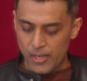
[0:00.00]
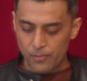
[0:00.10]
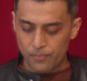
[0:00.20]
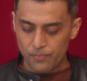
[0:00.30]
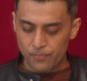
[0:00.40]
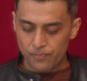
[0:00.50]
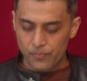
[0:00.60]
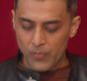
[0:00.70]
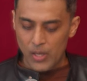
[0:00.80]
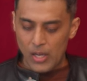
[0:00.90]
now.
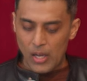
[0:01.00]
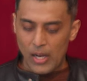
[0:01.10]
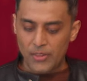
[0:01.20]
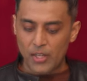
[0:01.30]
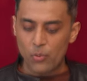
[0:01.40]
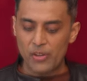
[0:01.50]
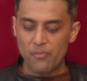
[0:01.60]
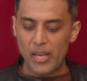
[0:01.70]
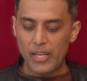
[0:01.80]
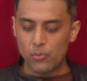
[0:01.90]
I think we've
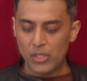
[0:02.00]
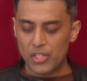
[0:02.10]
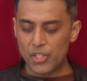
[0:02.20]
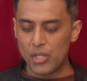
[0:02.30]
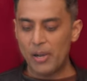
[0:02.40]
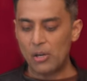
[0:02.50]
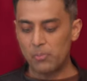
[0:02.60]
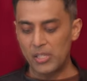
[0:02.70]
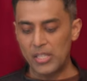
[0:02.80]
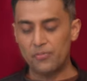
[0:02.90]
made religion about
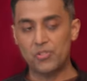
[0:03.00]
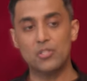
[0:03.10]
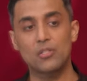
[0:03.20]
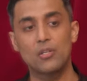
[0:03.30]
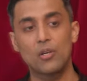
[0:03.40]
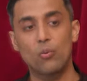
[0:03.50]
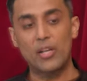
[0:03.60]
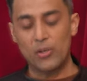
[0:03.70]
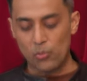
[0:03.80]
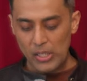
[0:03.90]
beliefs
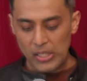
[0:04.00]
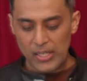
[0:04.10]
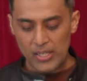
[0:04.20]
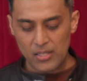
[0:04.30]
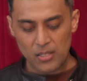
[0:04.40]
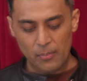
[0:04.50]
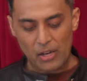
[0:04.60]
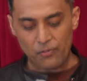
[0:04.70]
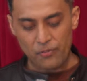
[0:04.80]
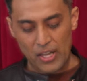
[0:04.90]
when it really is
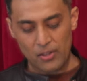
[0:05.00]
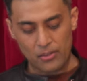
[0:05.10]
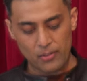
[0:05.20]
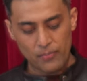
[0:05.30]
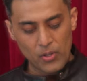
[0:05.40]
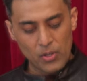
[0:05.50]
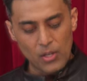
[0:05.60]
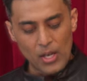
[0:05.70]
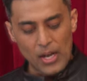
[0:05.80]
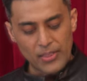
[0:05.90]
about faith.
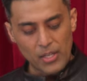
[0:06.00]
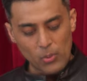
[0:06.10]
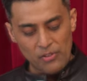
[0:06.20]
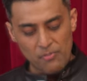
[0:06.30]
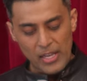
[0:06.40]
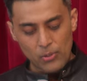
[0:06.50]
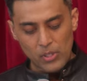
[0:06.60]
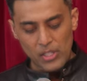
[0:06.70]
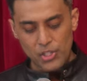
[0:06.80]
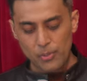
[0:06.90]
I think we've made
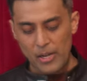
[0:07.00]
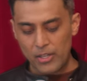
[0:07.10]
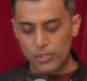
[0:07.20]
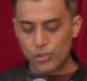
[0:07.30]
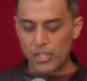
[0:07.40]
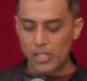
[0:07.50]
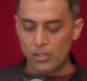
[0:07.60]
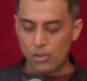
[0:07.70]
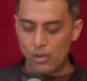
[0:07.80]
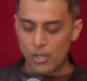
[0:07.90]
religion about intricate
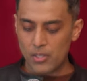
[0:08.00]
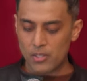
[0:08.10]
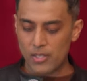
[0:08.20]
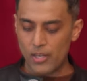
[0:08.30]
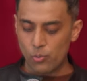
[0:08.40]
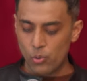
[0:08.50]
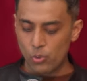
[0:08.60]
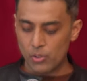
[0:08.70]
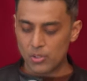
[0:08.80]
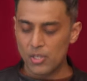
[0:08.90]
laws and
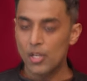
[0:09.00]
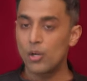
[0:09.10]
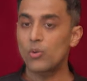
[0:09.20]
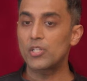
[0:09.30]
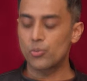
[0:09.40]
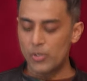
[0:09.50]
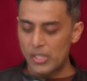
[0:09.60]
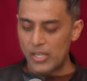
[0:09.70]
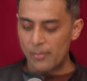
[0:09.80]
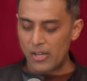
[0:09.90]
rules when it's
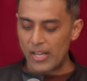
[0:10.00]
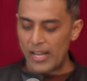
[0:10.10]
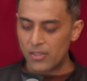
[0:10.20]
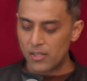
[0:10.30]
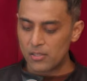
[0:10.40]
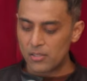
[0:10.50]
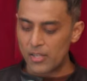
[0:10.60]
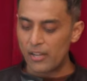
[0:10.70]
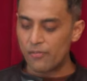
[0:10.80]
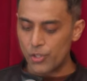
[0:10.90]
really about ethics
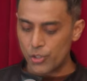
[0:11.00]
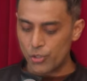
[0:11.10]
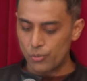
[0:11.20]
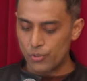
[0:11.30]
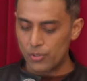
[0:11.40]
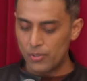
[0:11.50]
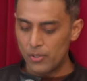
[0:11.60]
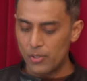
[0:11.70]
and virtues.